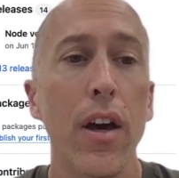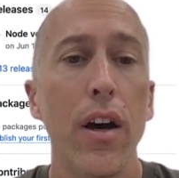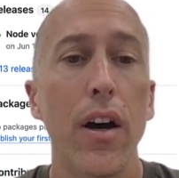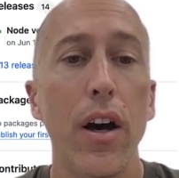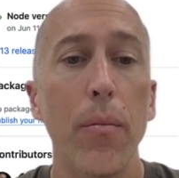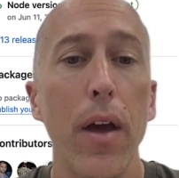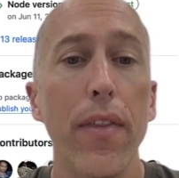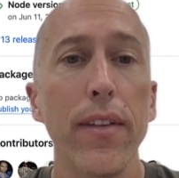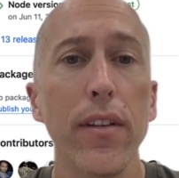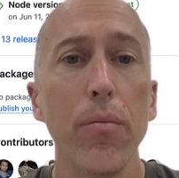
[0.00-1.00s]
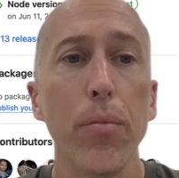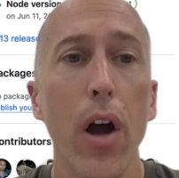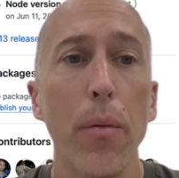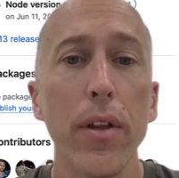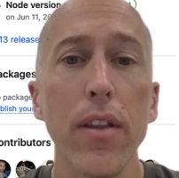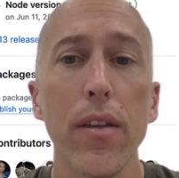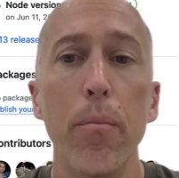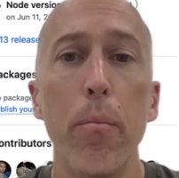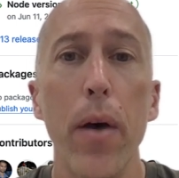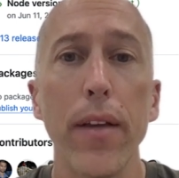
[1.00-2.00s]
And this is probably the
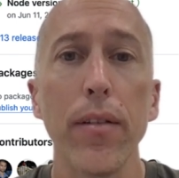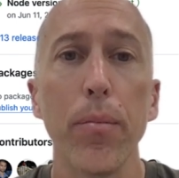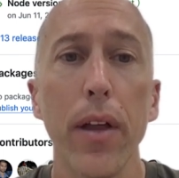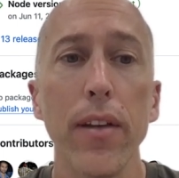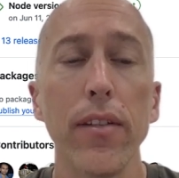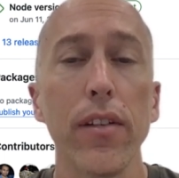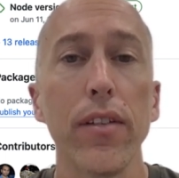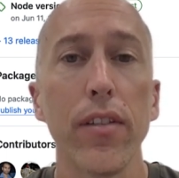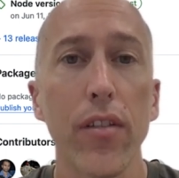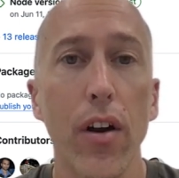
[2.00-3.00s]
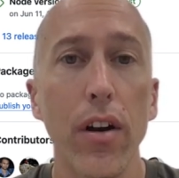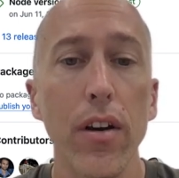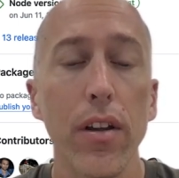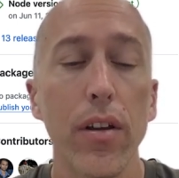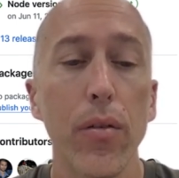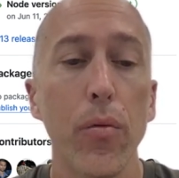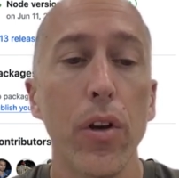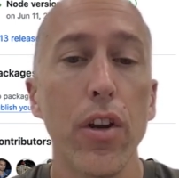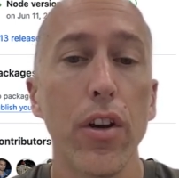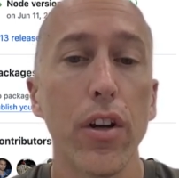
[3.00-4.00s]
best place to start
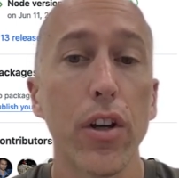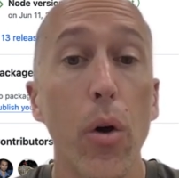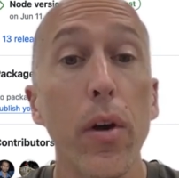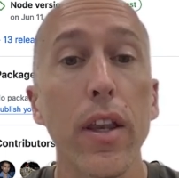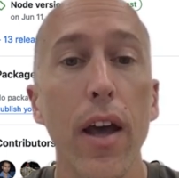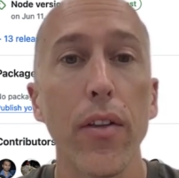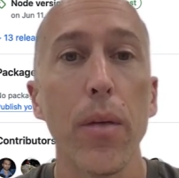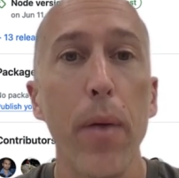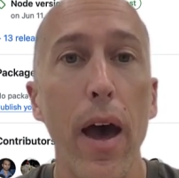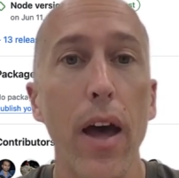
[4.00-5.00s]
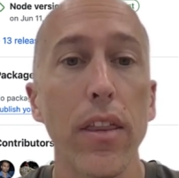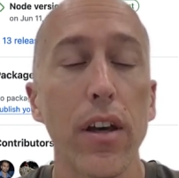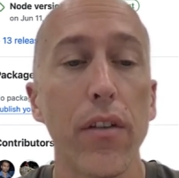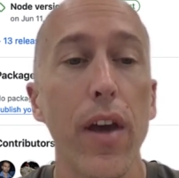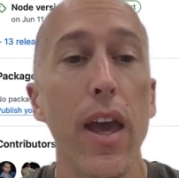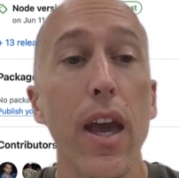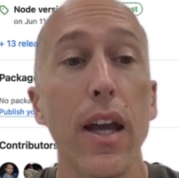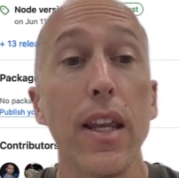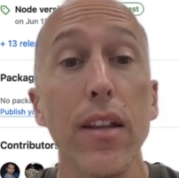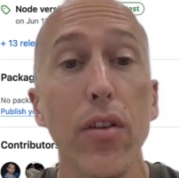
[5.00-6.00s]
when you're going down the path of, hey, I
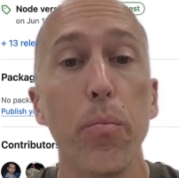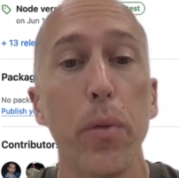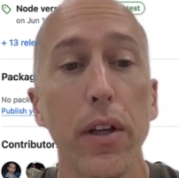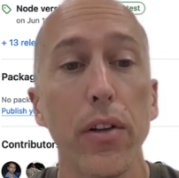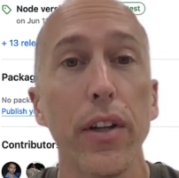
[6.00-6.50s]
need to build a